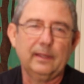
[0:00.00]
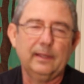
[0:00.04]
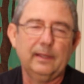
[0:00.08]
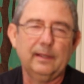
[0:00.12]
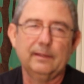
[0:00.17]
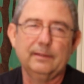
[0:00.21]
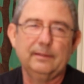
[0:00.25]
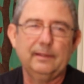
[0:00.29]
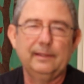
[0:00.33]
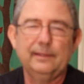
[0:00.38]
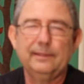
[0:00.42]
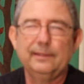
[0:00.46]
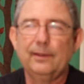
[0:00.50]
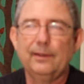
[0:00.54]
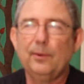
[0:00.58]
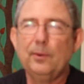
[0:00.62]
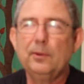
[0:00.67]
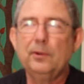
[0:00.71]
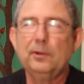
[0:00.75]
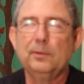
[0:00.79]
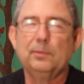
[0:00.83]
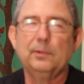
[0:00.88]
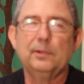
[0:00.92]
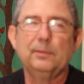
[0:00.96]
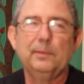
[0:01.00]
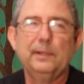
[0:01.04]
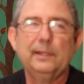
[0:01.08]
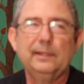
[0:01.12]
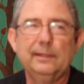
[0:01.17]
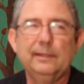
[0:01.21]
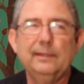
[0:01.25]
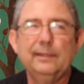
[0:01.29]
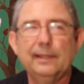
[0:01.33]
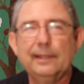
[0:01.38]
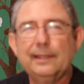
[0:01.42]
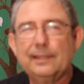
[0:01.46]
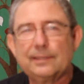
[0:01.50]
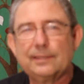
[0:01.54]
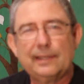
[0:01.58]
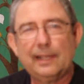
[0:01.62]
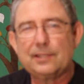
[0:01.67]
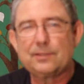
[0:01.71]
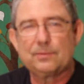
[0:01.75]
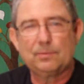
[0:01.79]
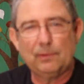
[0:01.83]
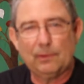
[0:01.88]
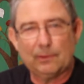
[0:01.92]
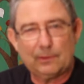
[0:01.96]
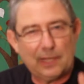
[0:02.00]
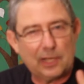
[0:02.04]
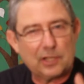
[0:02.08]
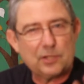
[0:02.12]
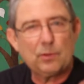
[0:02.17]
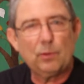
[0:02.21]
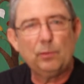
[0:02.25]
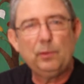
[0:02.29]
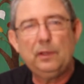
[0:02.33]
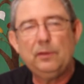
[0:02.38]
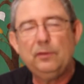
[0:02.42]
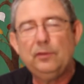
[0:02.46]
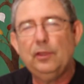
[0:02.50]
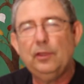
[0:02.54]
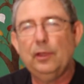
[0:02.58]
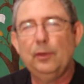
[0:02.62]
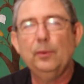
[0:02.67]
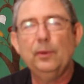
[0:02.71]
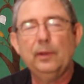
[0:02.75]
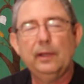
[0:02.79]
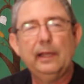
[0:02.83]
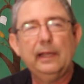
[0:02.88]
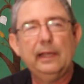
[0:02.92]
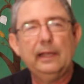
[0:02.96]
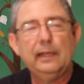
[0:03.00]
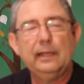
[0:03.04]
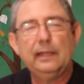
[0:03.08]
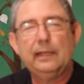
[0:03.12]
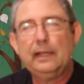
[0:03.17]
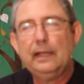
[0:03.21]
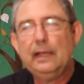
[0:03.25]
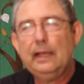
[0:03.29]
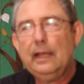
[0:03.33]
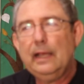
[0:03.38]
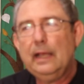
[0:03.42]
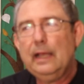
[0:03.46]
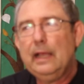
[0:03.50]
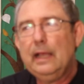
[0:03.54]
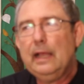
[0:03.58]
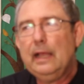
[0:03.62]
You know, that's horrible, but you know that's what we do. And